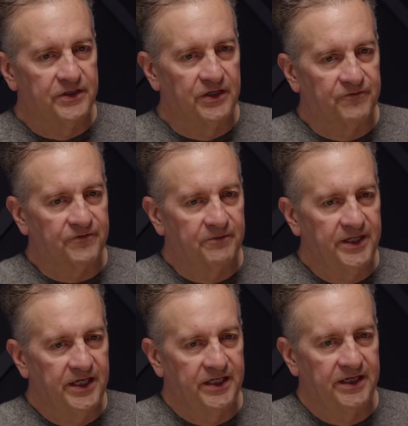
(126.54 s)
For
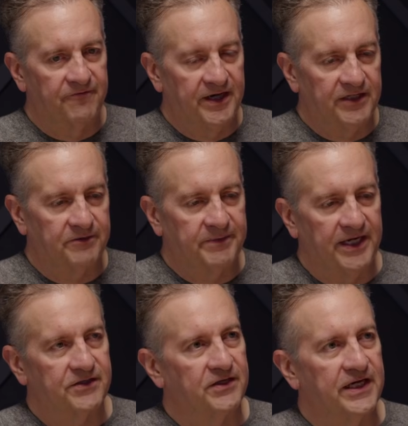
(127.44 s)
me, if I look
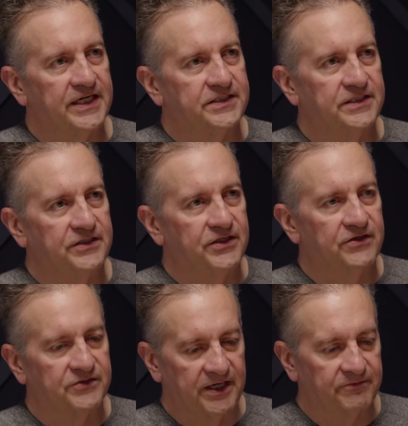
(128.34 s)
back on the last 10 years,